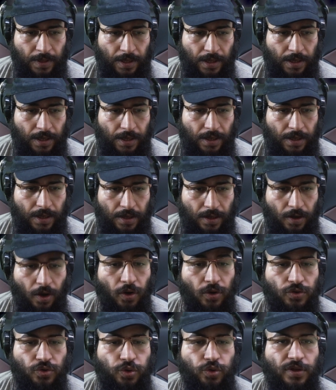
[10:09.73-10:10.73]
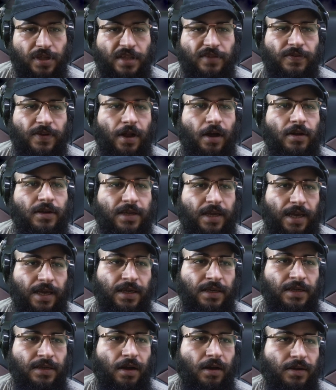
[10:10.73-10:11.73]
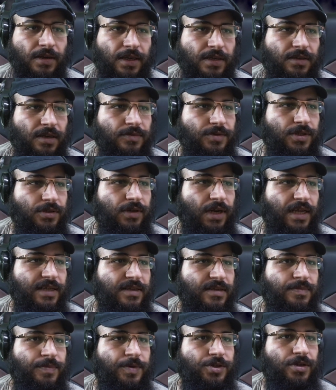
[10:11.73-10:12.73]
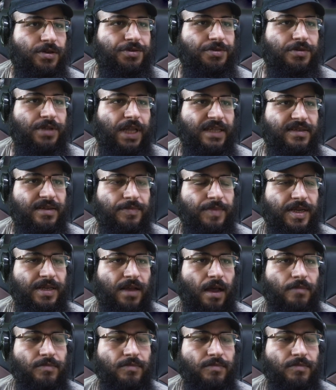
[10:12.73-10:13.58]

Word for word: Uh, oh, two Netflix. Okay, okay. Tom Segura has a special, so that's amazing.